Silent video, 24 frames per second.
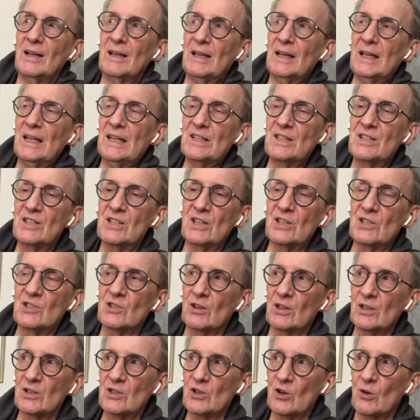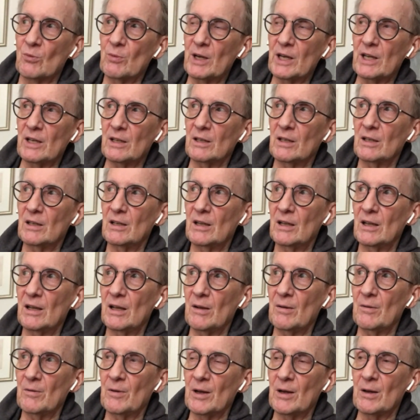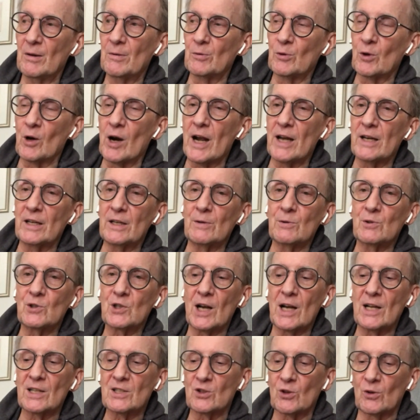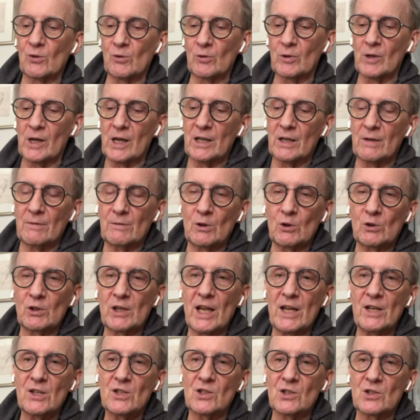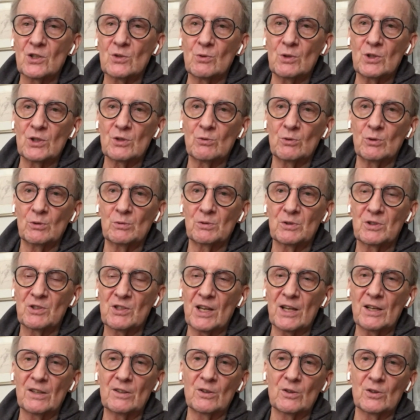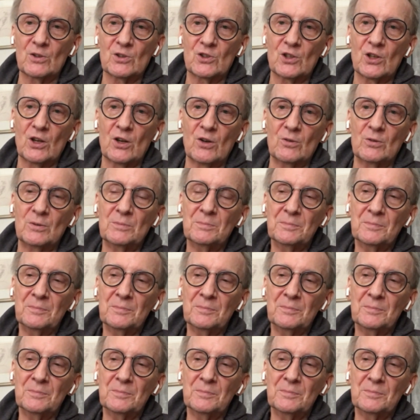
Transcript: insist on a variety of shots or a variety of locations, which will sink their show.